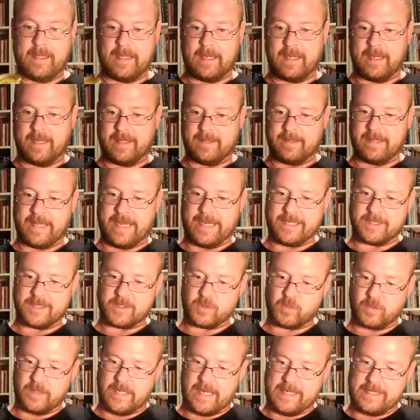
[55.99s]
uh, last
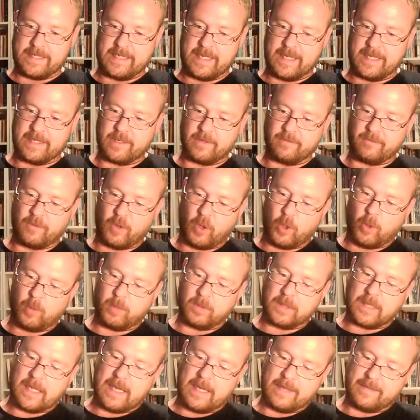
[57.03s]
one I did of
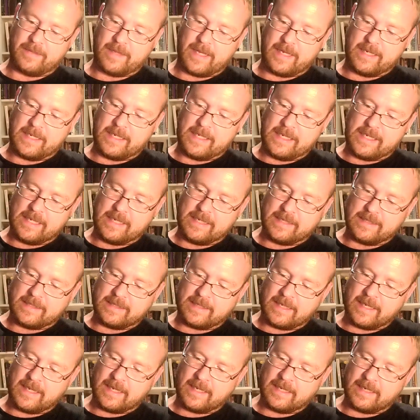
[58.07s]
Obolon that he
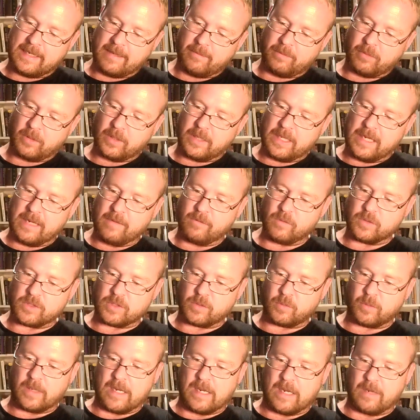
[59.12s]
did, I believe, was
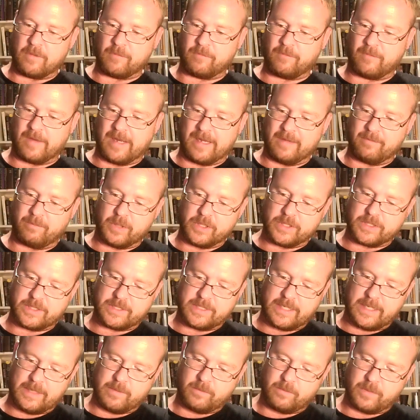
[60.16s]
around
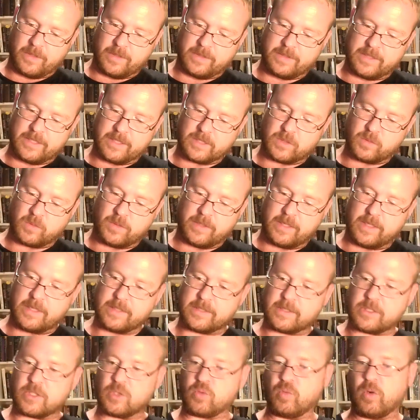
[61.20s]
5%, but this one is